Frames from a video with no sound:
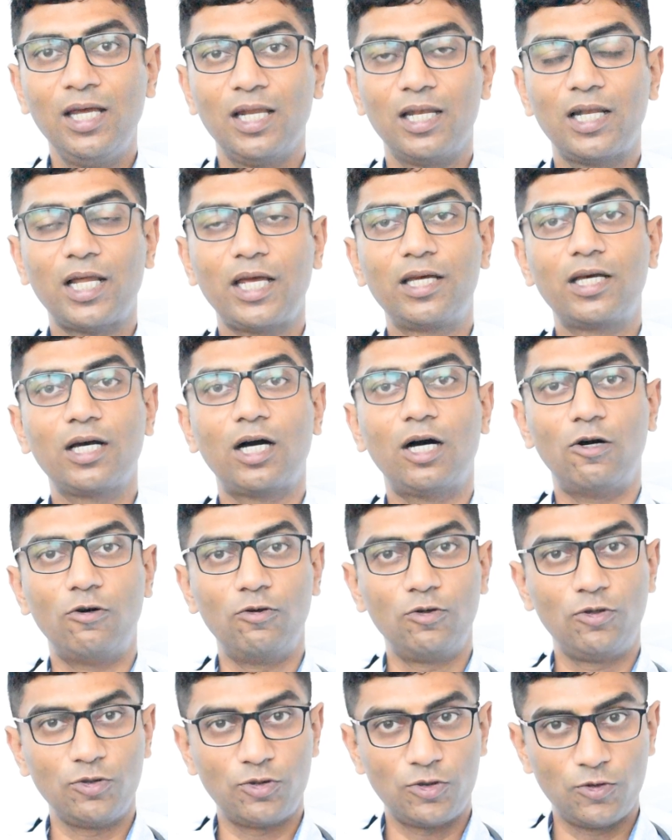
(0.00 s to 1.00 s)
like
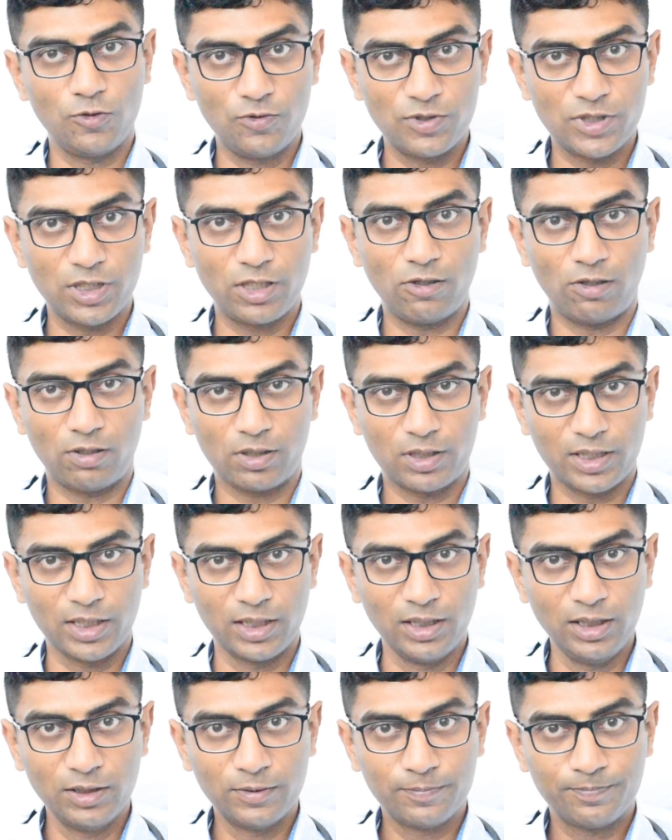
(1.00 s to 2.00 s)
how to choose a
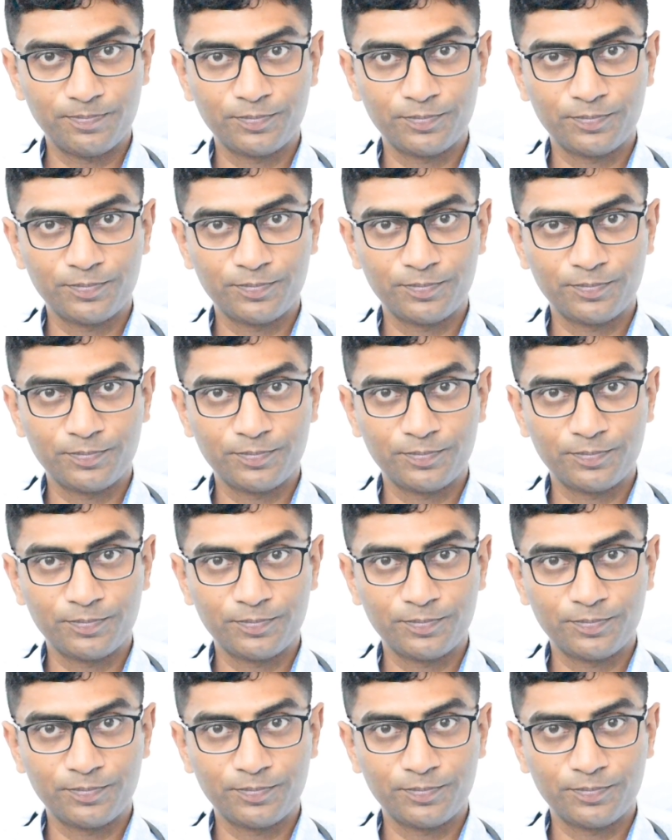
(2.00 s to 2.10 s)
doctor,